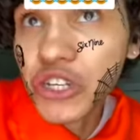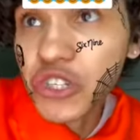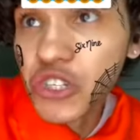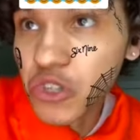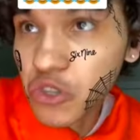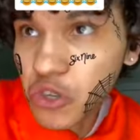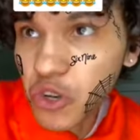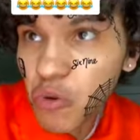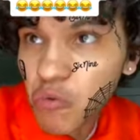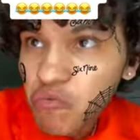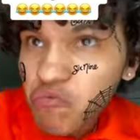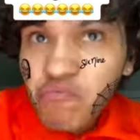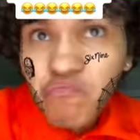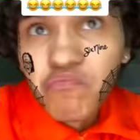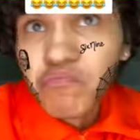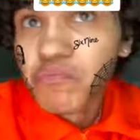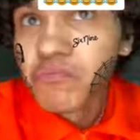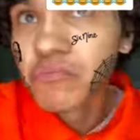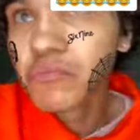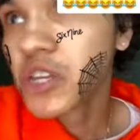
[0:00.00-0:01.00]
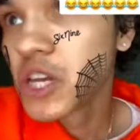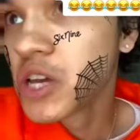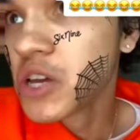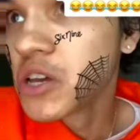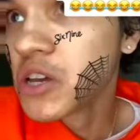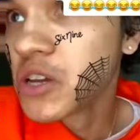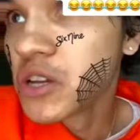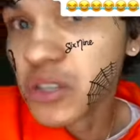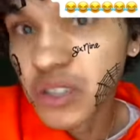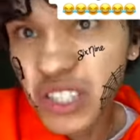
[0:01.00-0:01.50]
so you don't
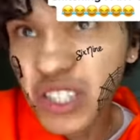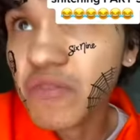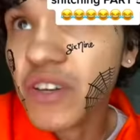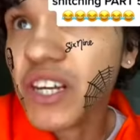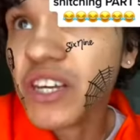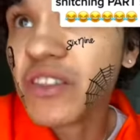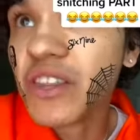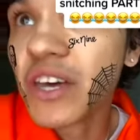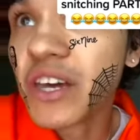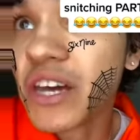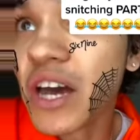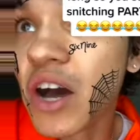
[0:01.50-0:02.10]
leave anything